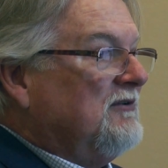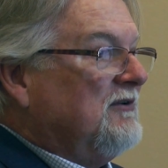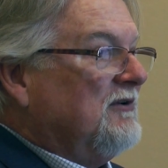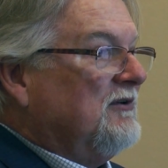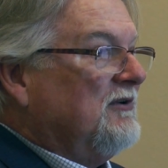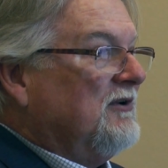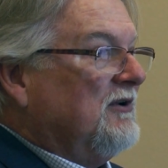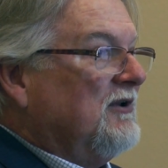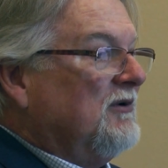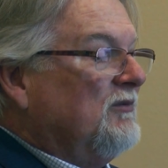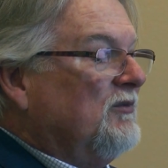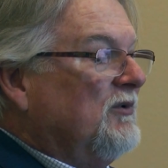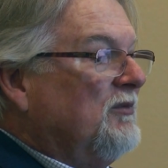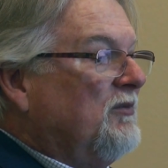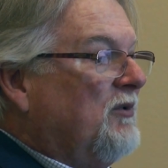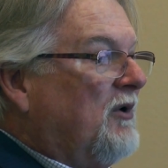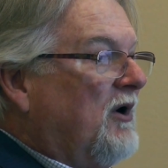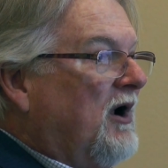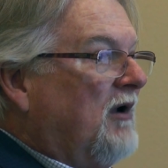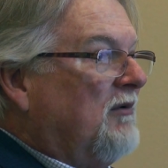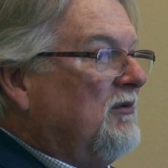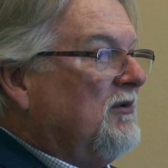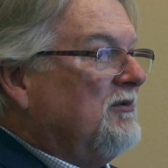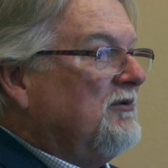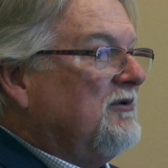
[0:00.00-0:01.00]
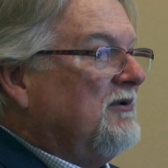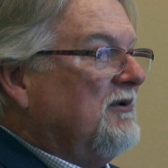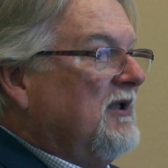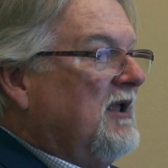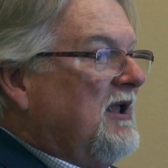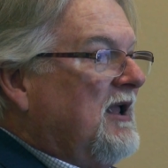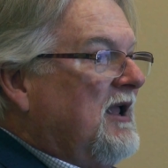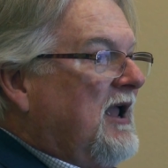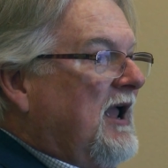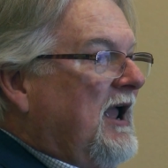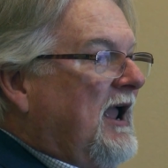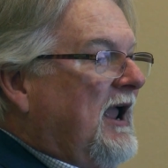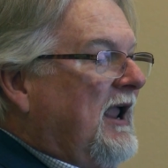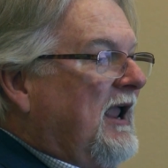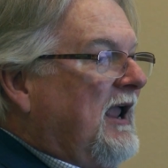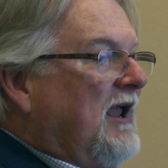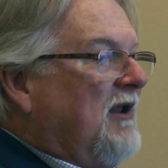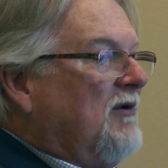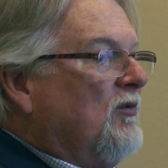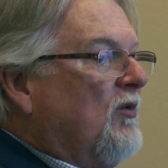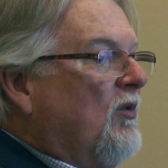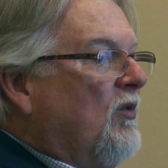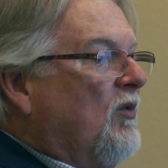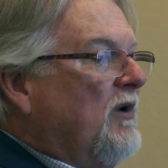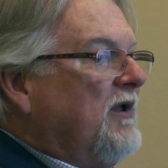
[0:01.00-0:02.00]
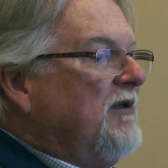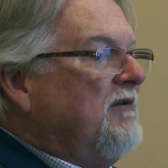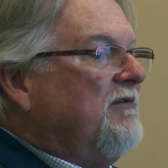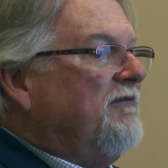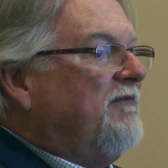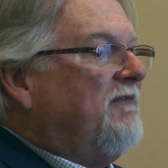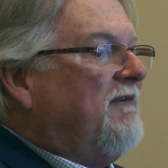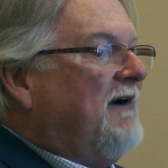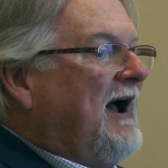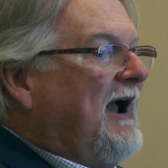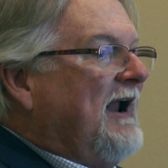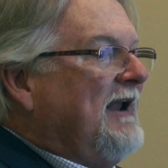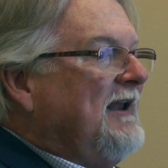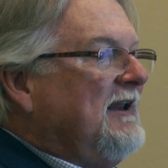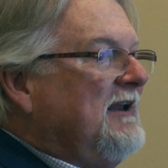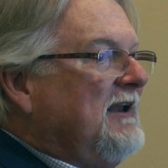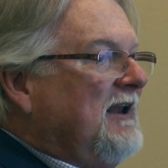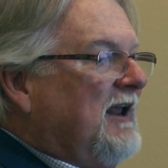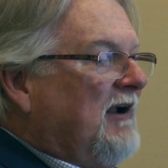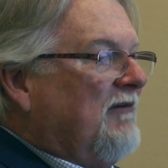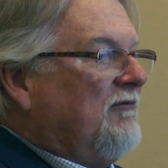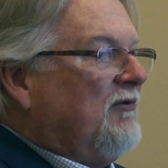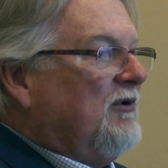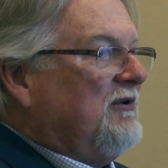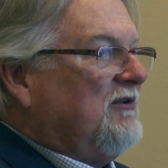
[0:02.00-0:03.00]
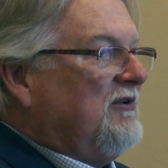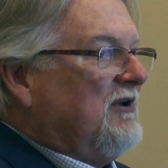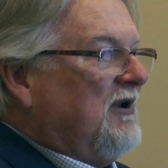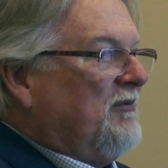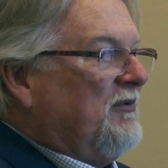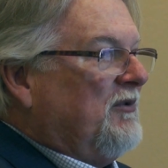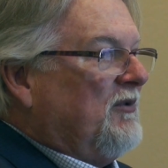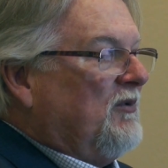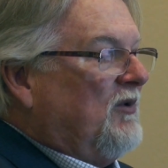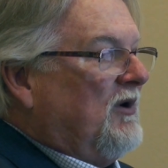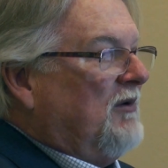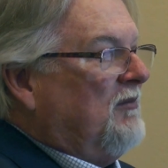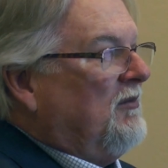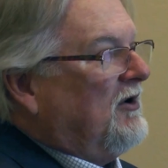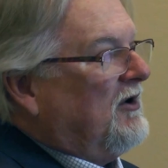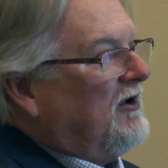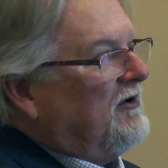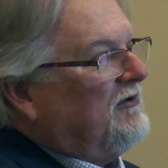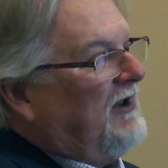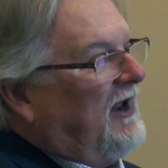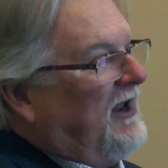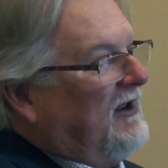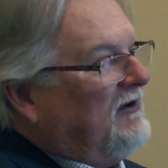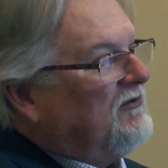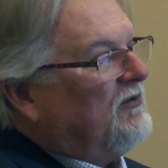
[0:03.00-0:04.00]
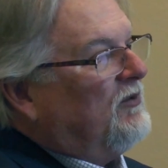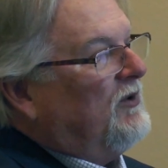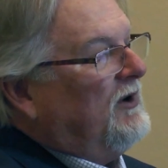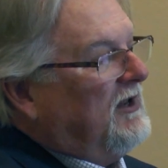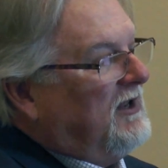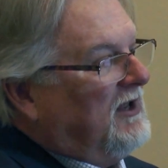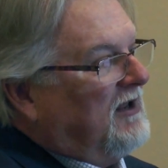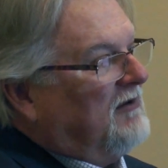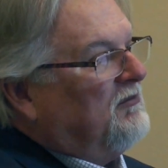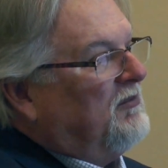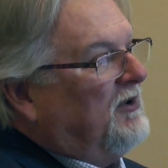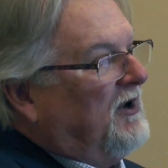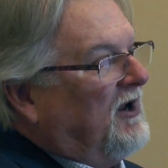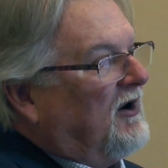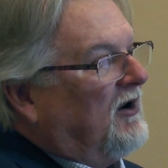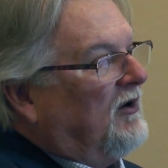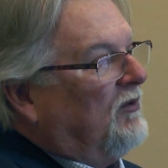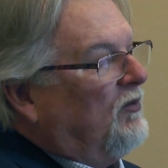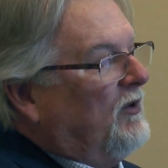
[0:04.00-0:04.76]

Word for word: They're dealing with problems, and we fight it every step of the way because as we get bigger,